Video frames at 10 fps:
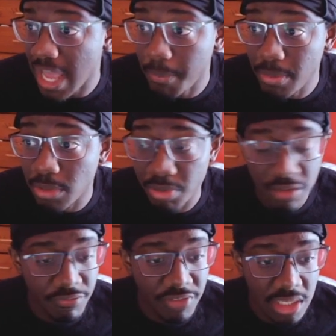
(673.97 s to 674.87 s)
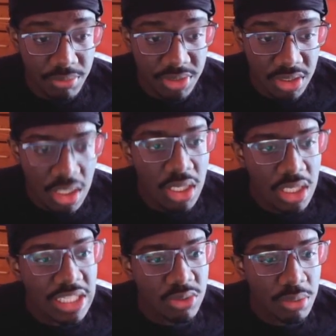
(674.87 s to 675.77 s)
how people are putting flames?
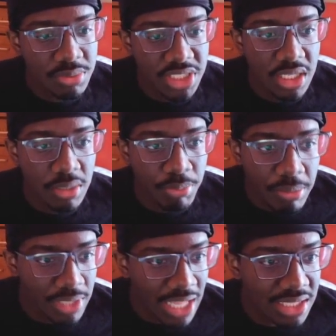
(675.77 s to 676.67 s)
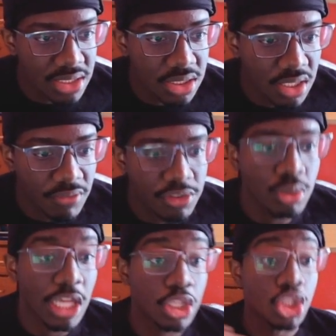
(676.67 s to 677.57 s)
That's what I'm saying. People like this stuff. So,
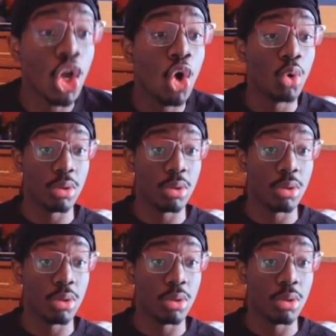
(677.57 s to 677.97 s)
like, don't